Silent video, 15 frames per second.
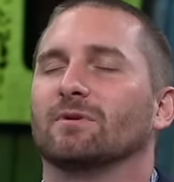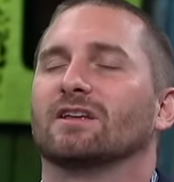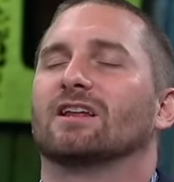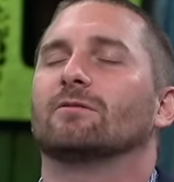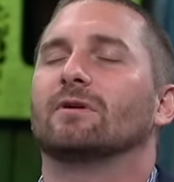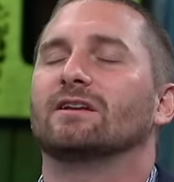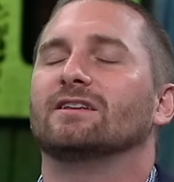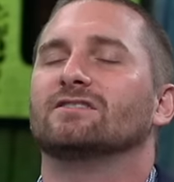going to
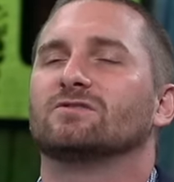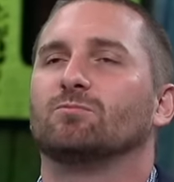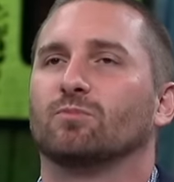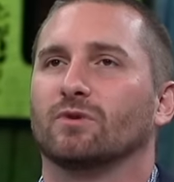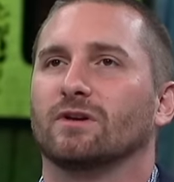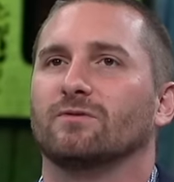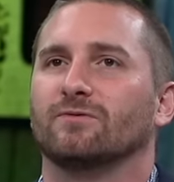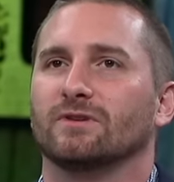get on my knees
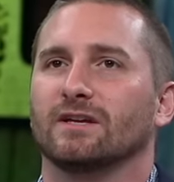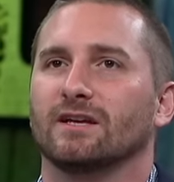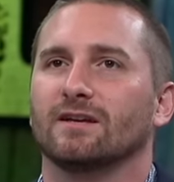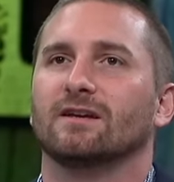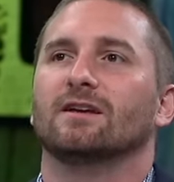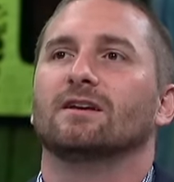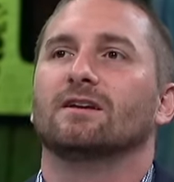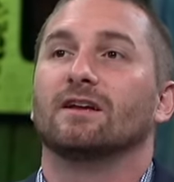
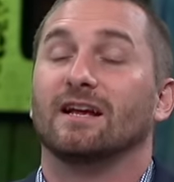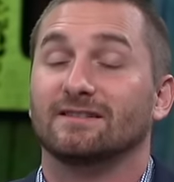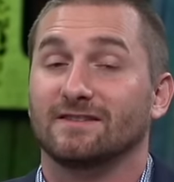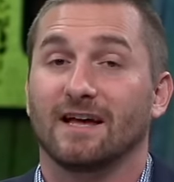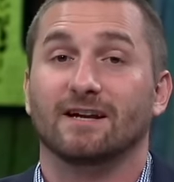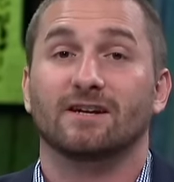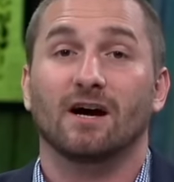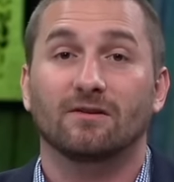briefly. Is
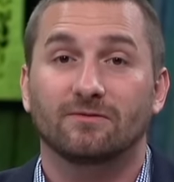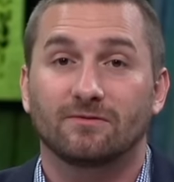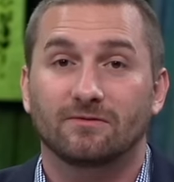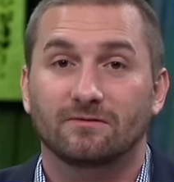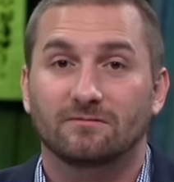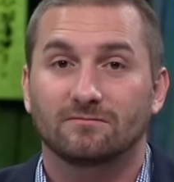that enough?